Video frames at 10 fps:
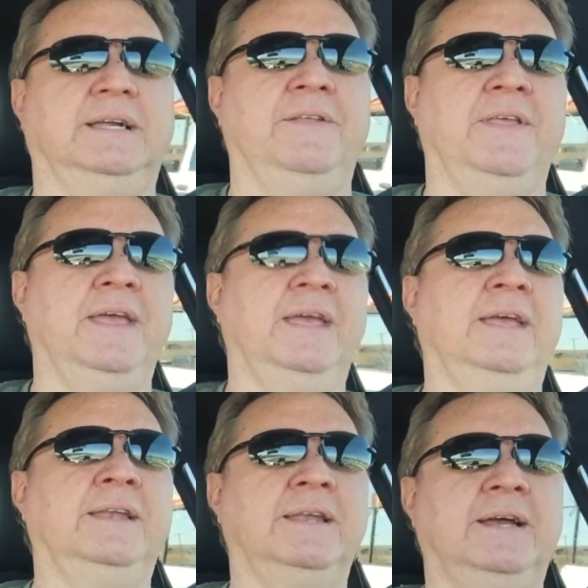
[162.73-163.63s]
And
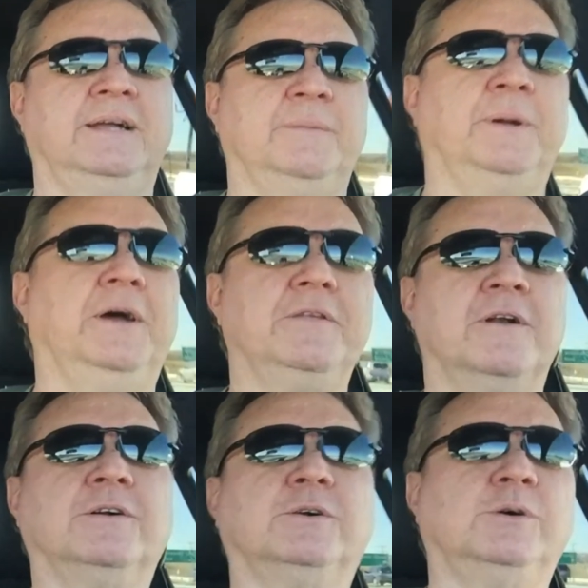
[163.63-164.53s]
then my other
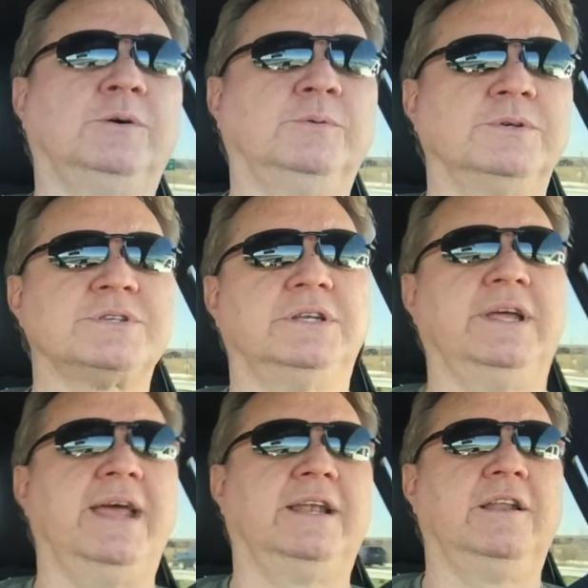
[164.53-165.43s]
uncle
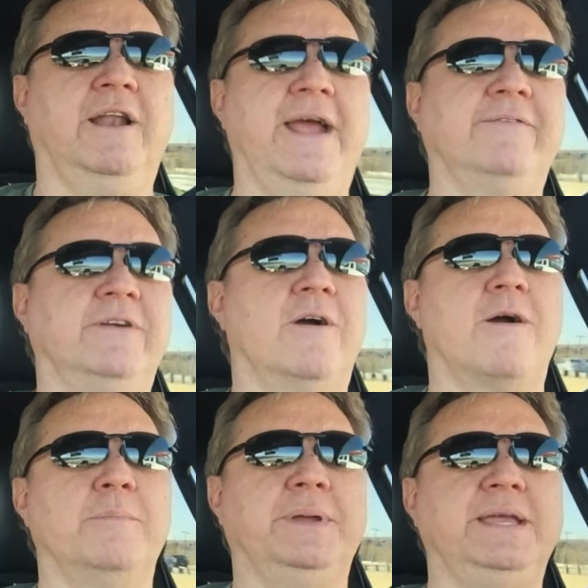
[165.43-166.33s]
had a little heavier
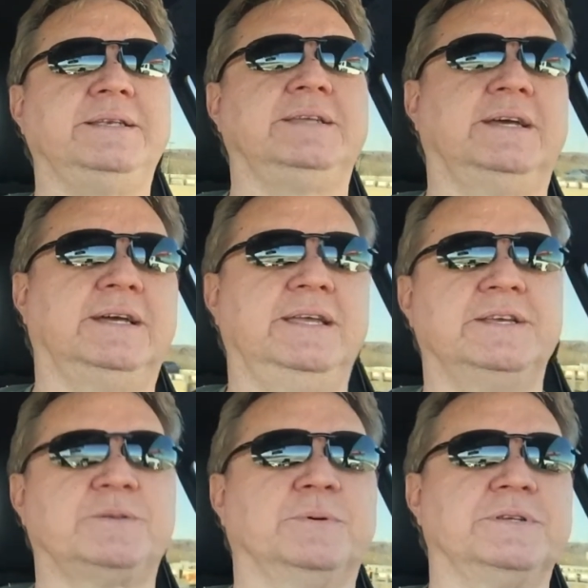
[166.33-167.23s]
heartbeat.
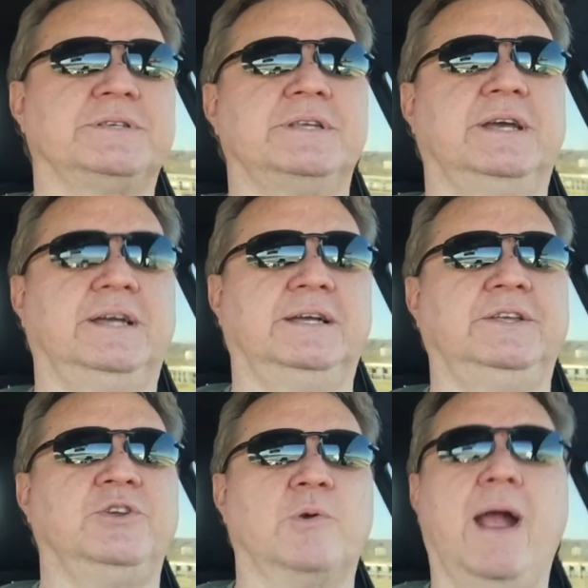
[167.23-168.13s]
His was
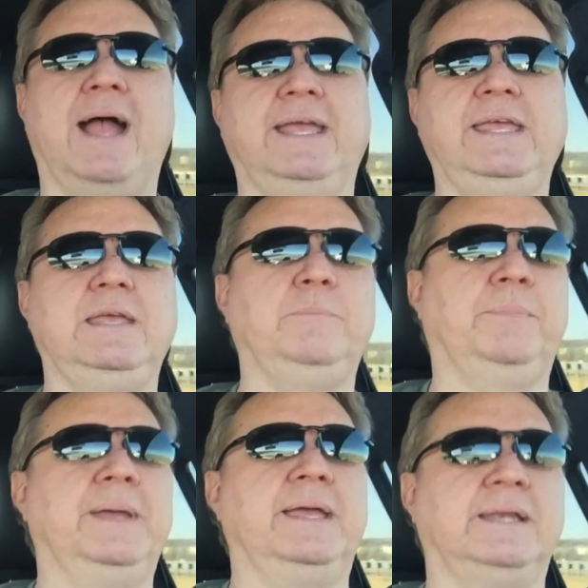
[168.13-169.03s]
Uriah Heep
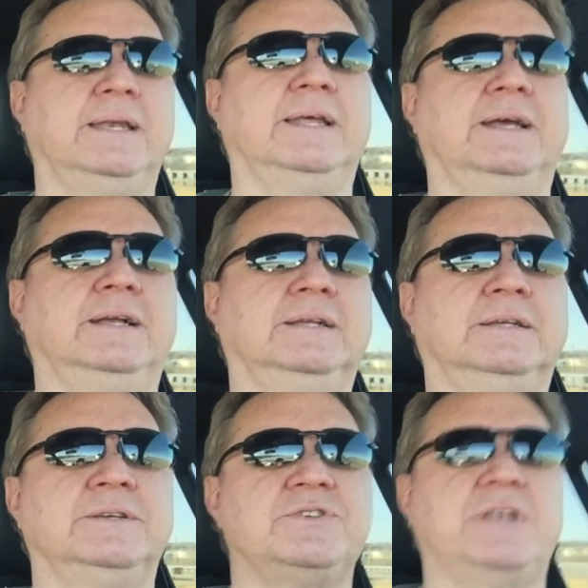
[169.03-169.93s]
and
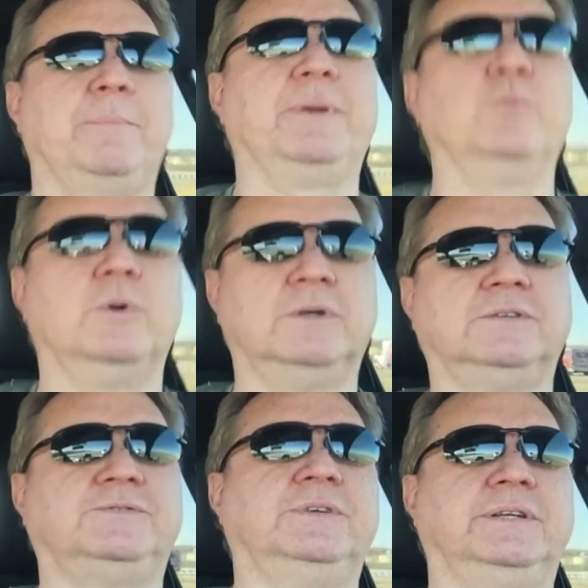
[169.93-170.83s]

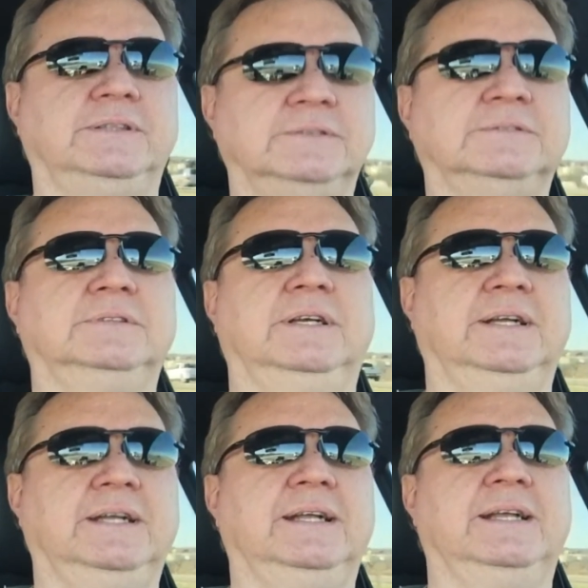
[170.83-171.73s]
Steppenwolf. And
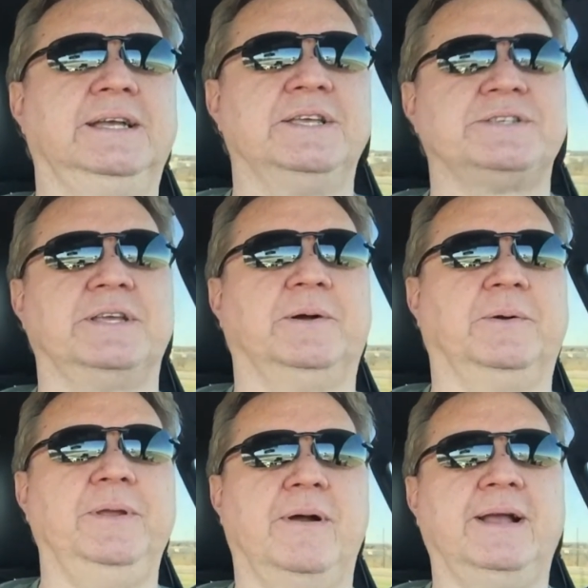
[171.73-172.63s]

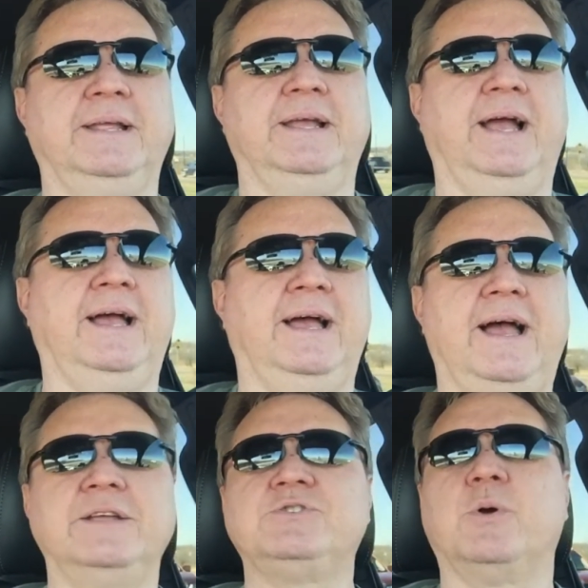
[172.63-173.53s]
so anyway,
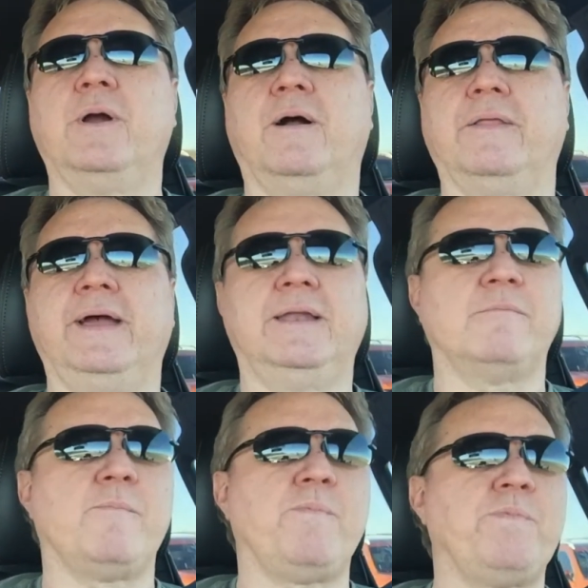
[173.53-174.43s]
I enjoy all that.
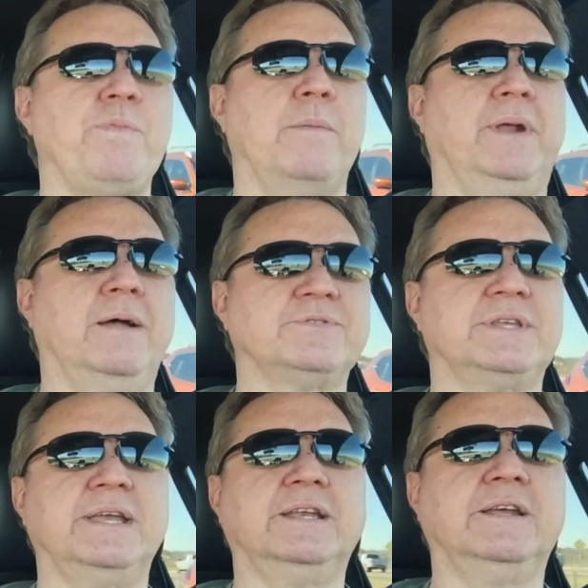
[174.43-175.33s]
But I was
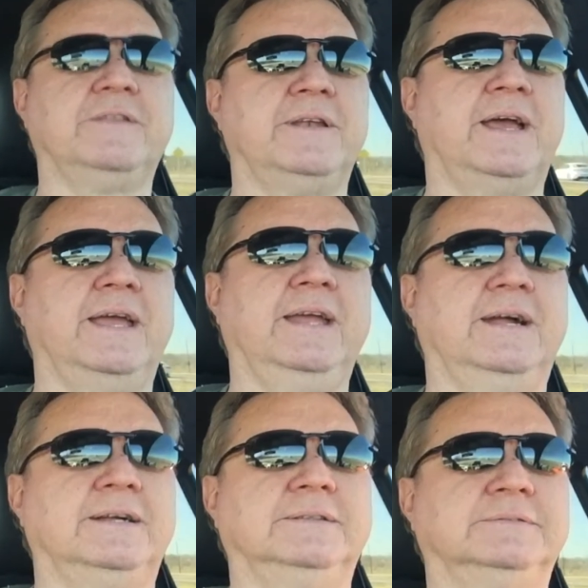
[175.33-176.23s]
thinking the other day,
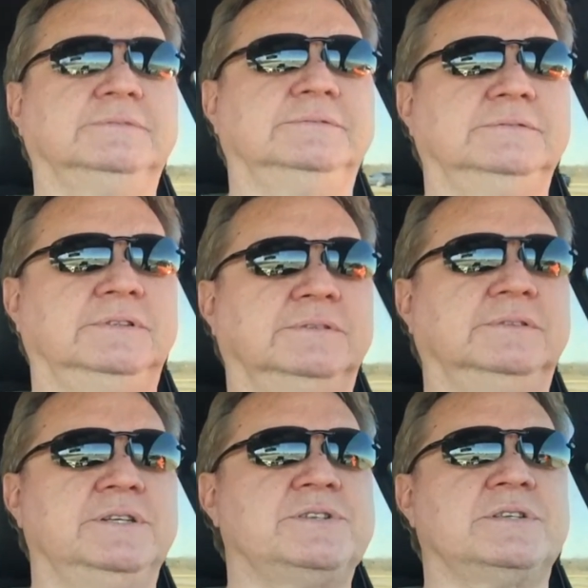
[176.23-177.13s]
you
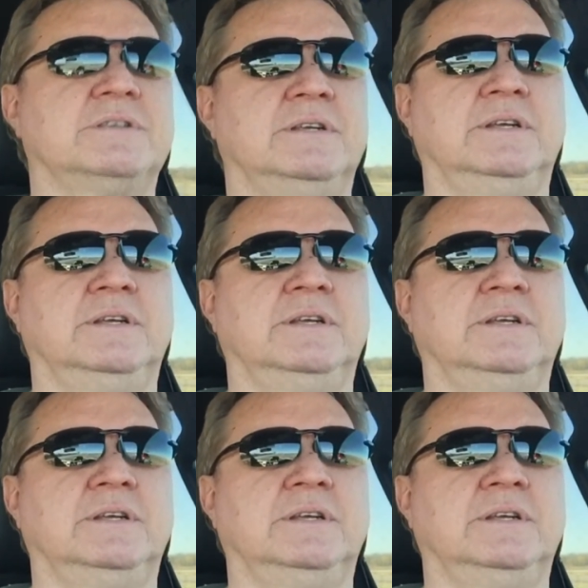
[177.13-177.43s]
know, it's